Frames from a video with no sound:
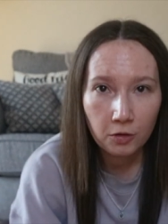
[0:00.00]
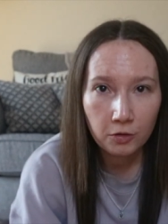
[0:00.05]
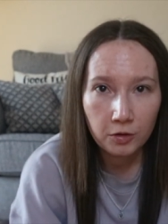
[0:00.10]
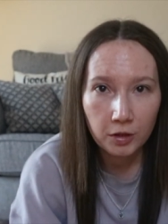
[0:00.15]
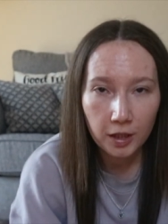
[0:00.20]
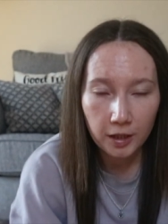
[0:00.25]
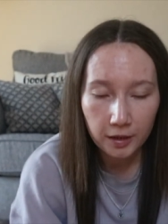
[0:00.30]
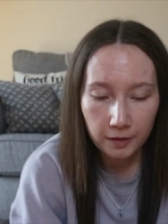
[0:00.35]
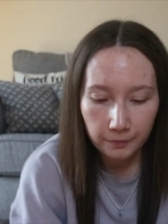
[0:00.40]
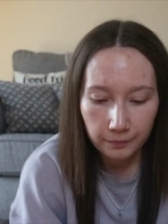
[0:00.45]

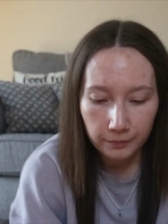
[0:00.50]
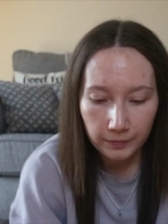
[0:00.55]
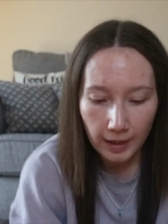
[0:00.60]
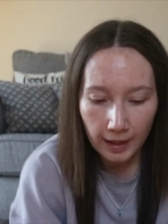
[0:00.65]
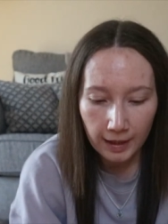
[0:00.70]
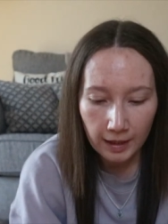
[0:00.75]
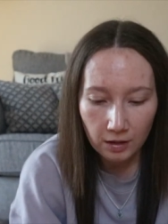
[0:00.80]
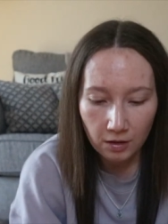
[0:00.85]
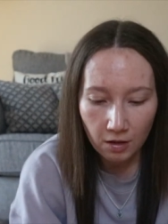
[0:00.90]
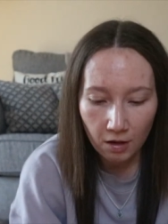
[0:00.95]
London,
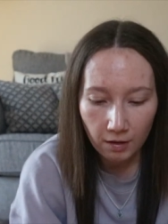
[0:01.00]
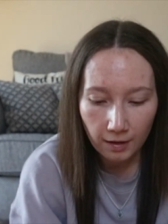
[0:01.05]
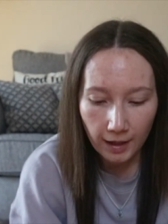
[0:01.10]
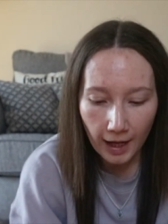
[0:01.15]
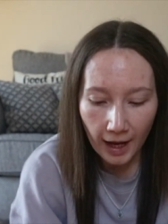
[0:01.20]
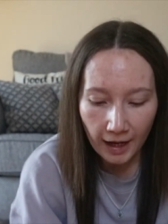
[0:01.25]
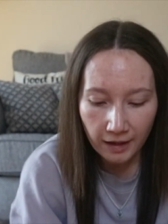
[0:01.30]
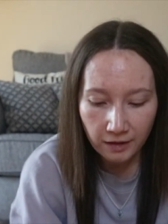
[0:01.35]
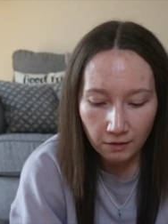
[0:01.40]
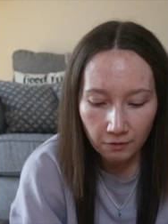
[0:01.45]
and it's called
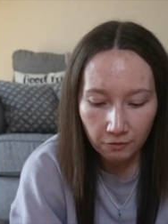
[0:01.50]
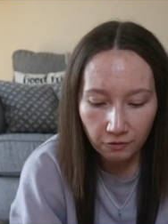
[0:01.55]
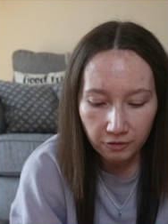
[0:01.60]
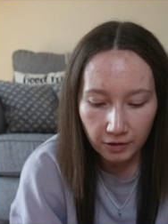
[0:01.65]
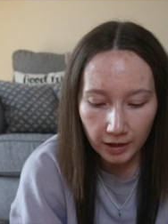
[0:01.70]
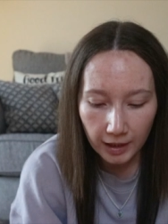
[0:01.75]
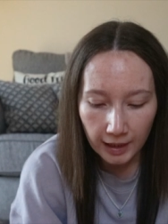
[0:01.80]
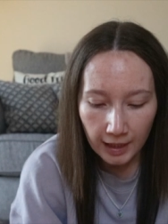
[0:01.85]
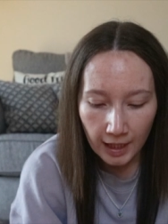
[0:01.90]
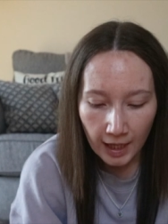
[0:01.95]
Kind and
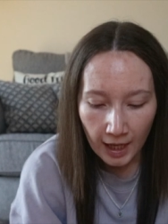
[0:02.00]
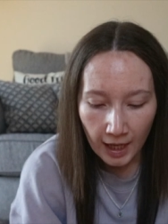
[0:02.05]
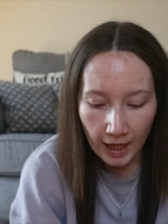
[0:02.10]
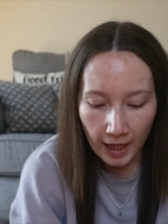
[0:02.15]
Free,